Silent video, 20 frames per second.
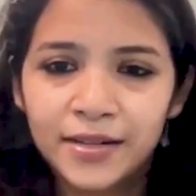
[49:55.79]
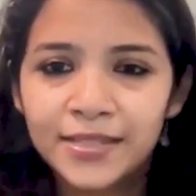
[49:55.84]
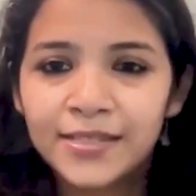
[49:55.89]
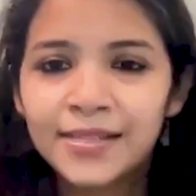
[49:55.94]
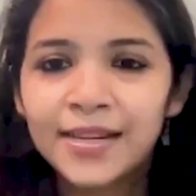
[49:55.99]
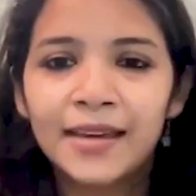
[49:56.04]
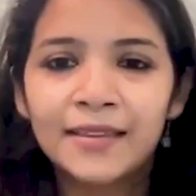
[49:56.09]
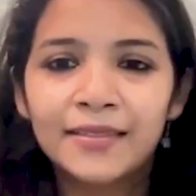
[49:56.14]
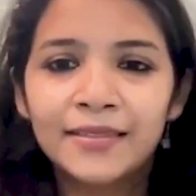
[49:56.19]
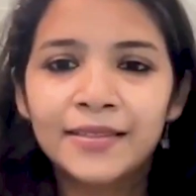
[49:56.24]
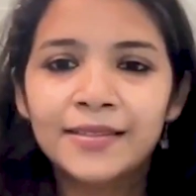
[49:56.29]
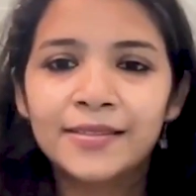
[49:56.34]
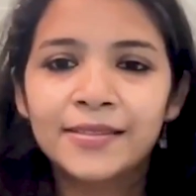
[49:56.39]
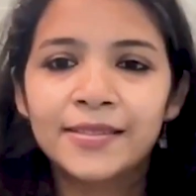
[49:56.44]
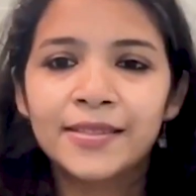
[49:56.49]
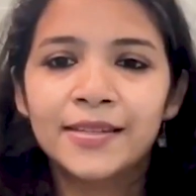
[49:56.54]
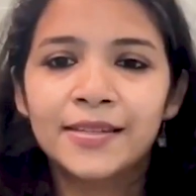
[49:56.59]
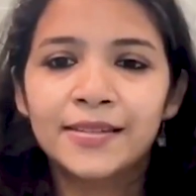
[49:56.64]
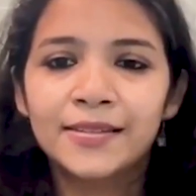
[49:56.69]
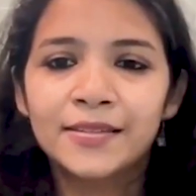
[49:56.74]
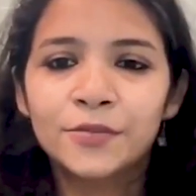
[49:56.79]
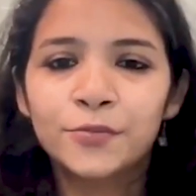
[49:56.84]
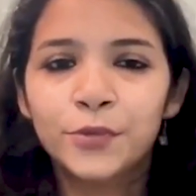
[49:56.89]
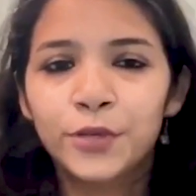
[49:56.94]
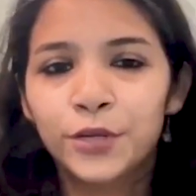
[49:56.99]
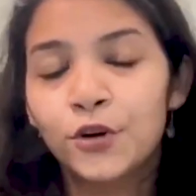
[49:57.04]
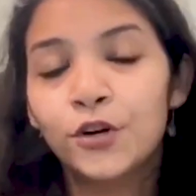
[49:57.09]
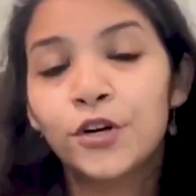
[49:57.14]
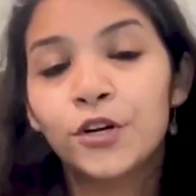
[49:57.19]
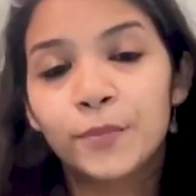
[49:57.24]
understand these things,
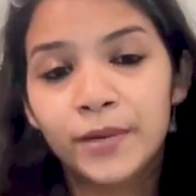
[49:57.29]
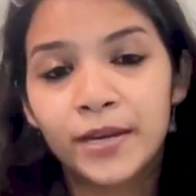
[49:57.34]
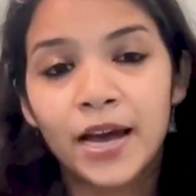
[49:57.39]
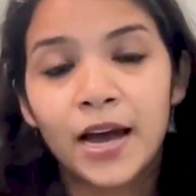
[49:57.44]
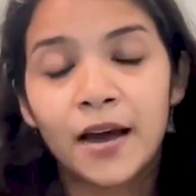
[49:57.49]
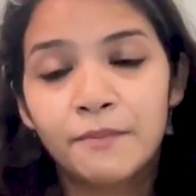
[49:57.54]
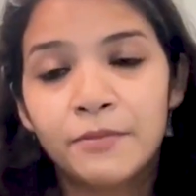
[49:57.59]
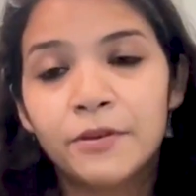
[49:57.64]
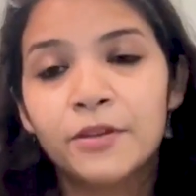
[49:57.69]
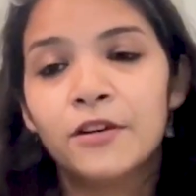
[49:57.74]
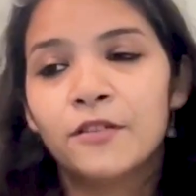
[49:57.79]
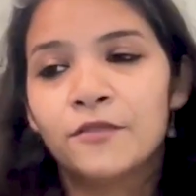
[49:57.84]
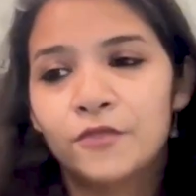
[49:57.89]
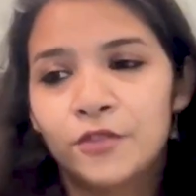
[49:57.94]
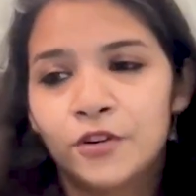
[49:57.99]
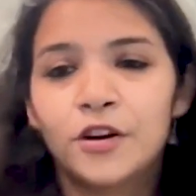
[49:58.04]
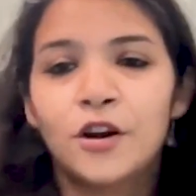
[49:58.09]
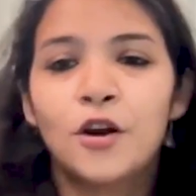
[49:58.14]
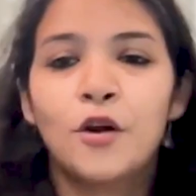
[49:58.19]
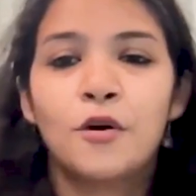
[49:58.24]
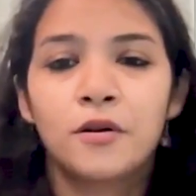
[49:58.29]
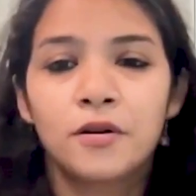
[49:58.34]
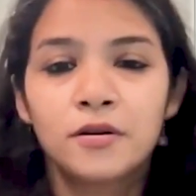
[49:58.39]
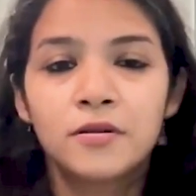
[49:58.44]
we're going to be happier for a